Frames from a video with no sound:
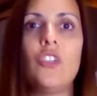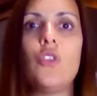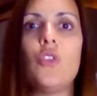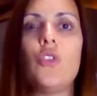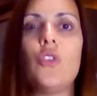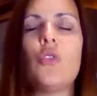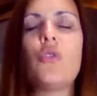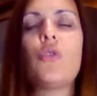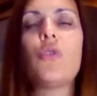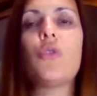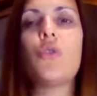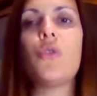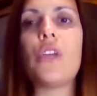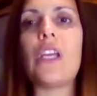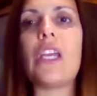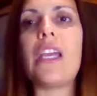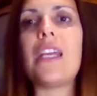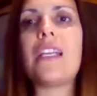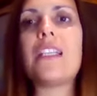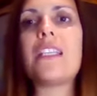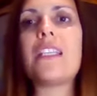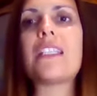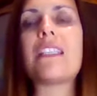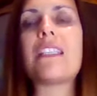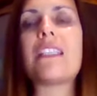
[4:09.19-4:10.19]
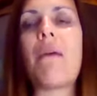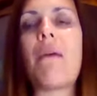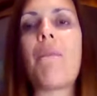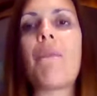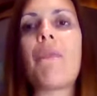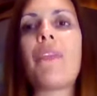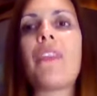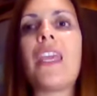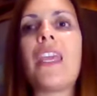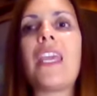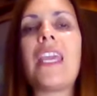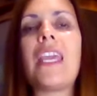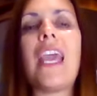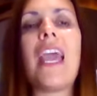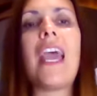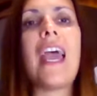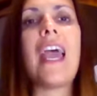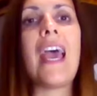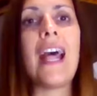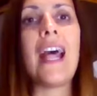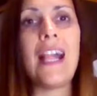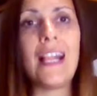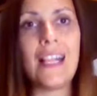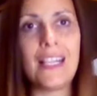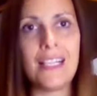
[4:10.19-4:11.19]
to create something
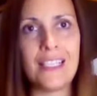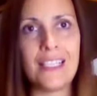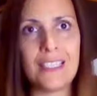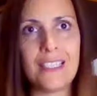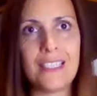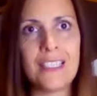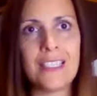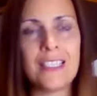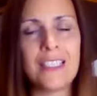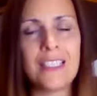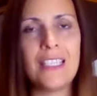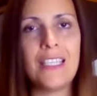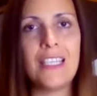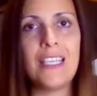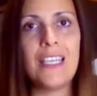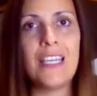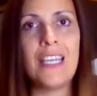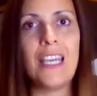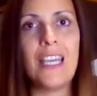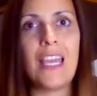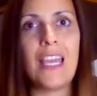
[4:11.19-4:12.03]
else?